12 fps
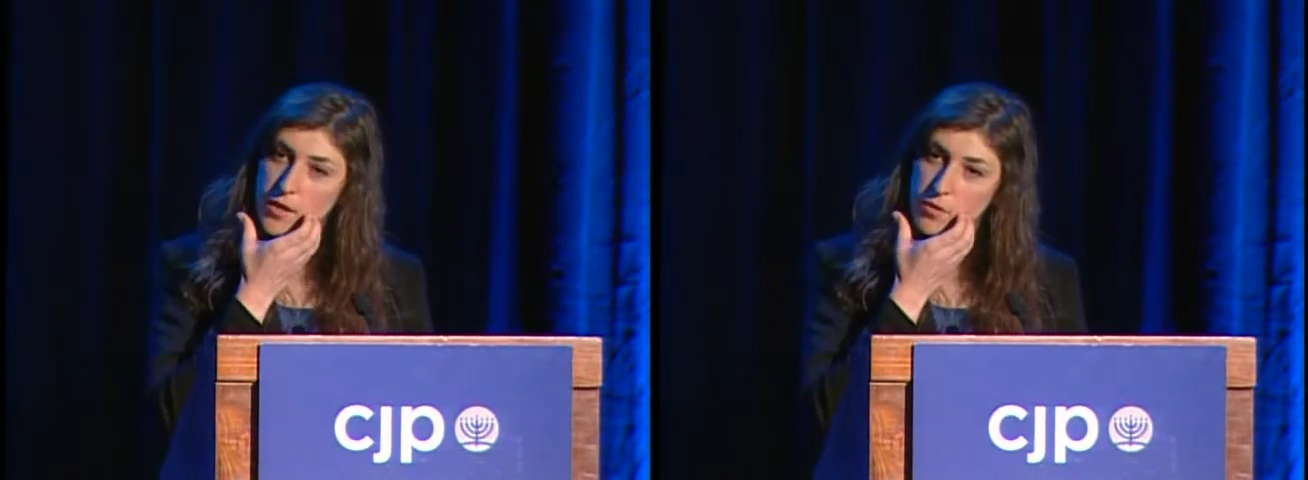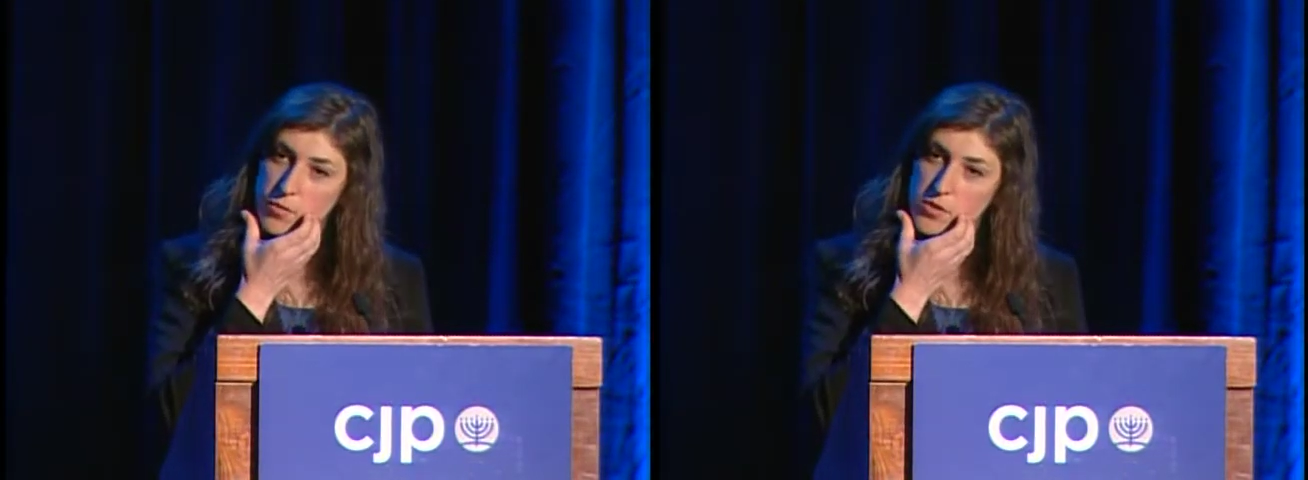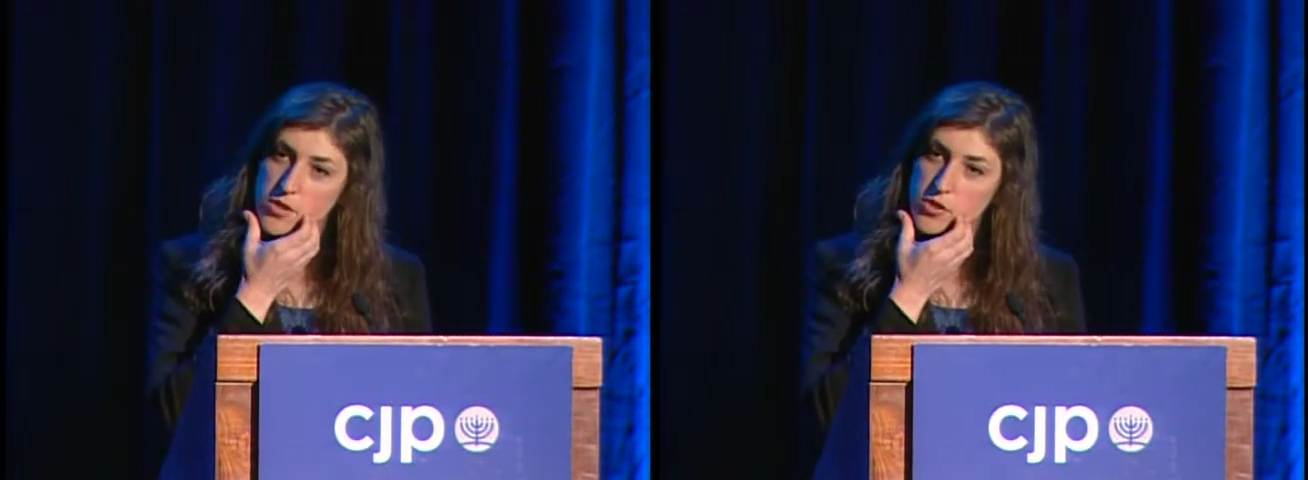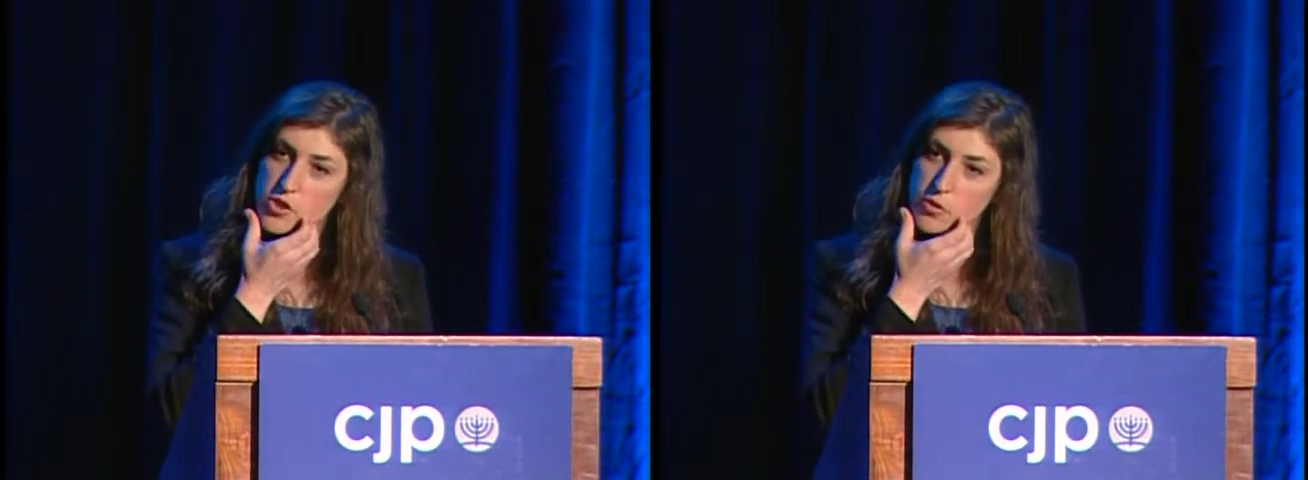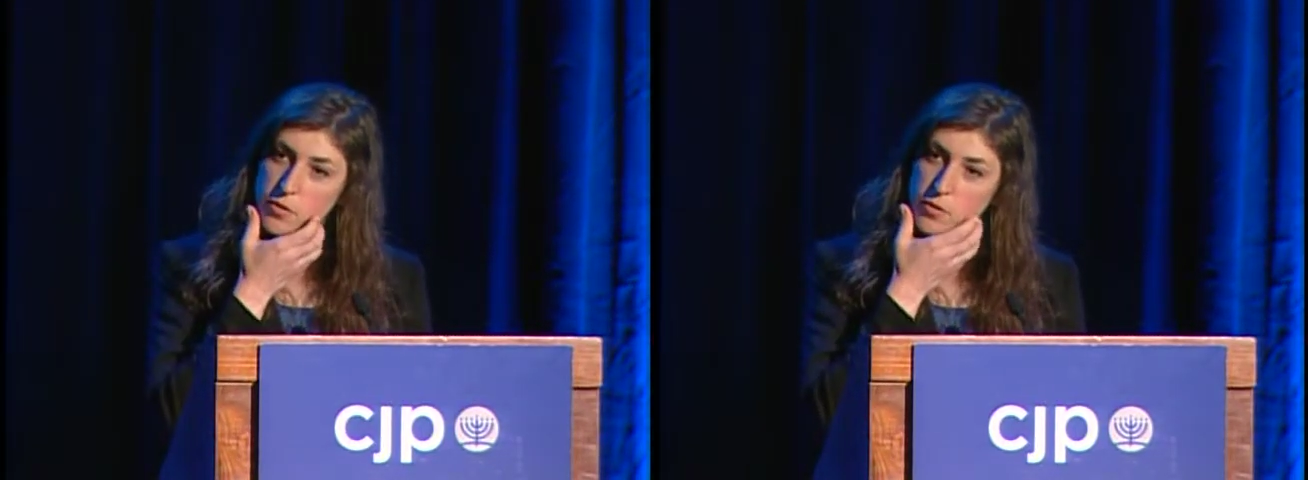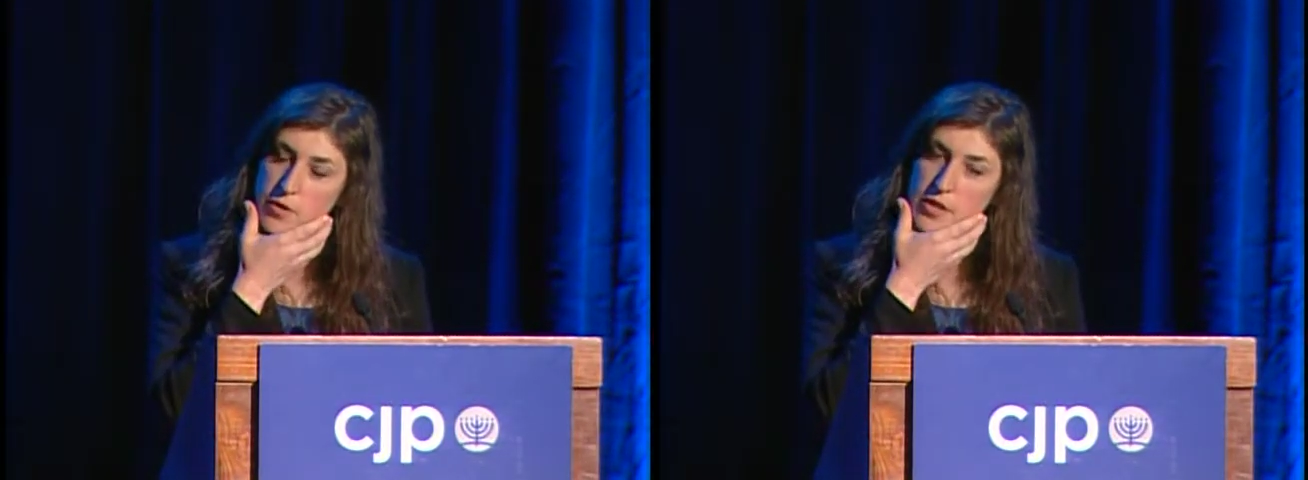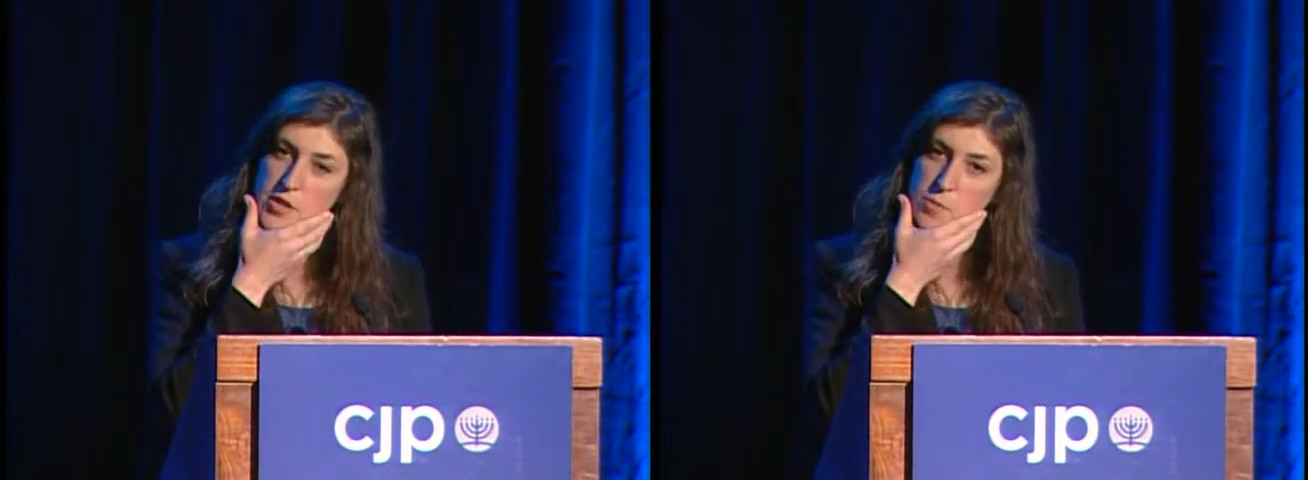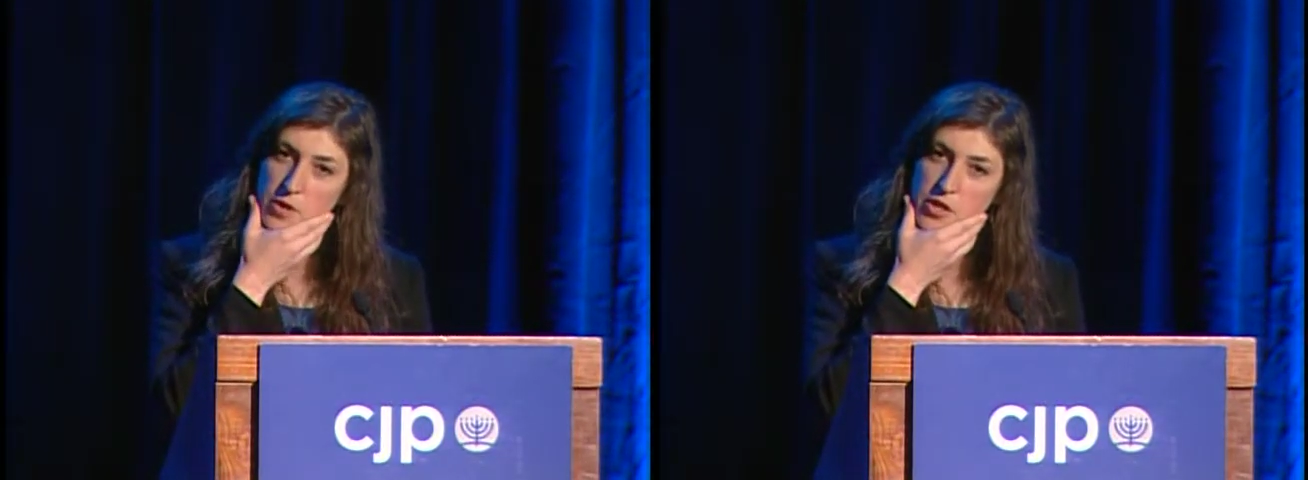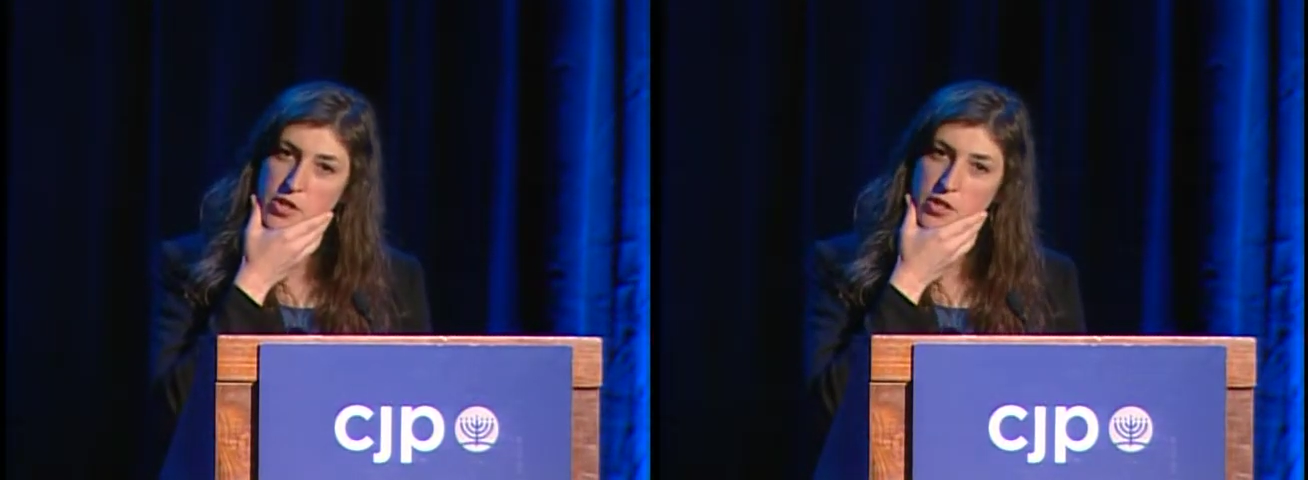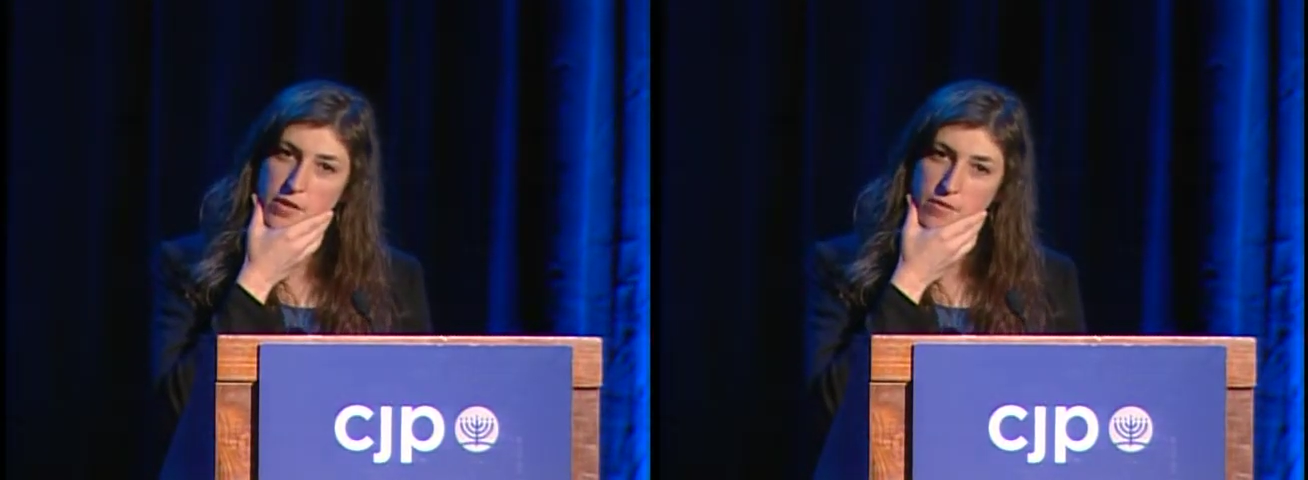It was the true expression